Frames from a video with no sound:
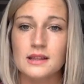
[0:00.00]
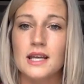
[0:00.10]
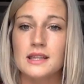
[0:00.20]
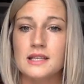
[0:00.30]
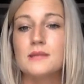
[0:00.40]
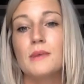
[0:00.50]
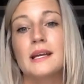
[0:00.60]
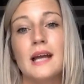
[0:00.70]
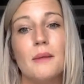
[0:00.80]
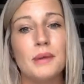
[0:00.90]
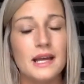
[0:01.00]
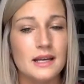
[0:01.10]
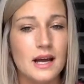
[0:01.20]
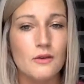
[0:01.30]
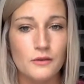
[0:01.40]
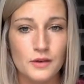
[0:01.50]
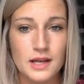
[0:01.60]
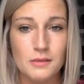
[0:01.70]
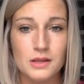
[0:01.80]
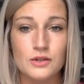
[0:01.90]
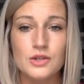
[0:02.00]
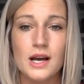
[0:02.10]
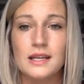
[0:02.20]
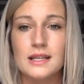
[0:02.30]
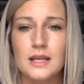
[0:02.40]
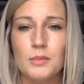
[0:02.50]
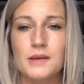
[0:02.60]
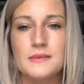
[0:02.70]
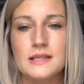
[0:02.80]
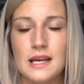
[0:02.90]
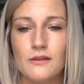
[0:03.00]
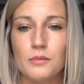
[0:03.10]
that this might not pan out for them and they're trying to keep them safe.